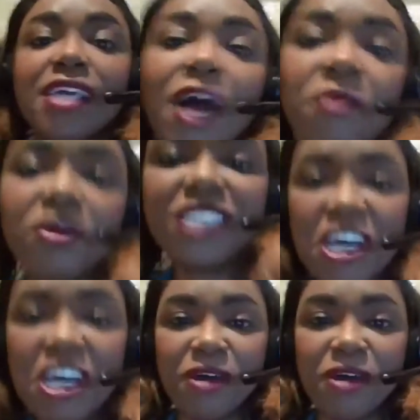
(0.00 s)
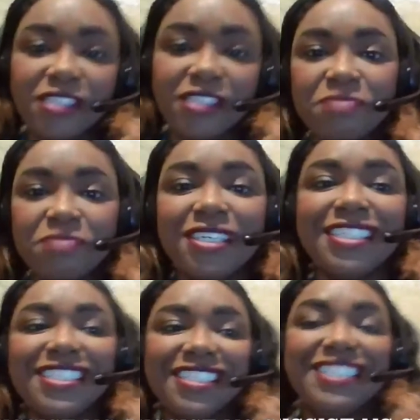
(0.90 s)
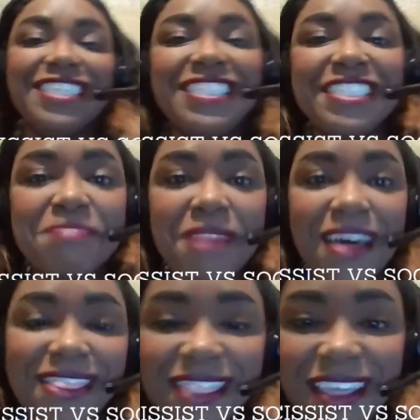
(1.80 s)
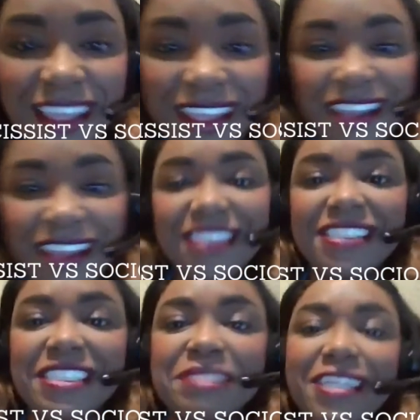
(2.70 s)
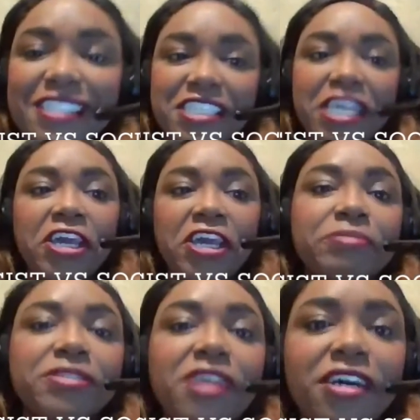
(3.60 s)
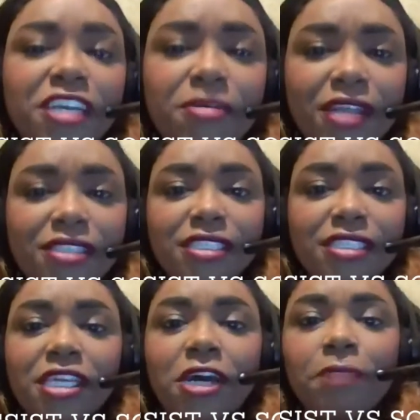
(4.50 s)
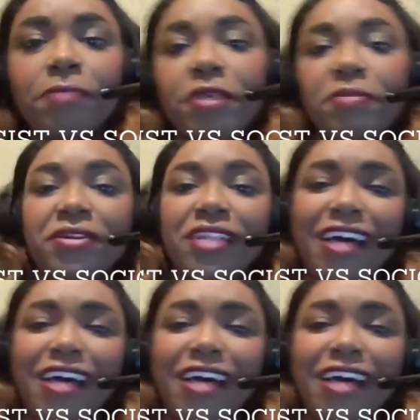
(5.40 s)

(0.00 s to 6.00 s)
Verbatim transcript: I want to talk about this because this is my thing. This is my jam talking about this and helping people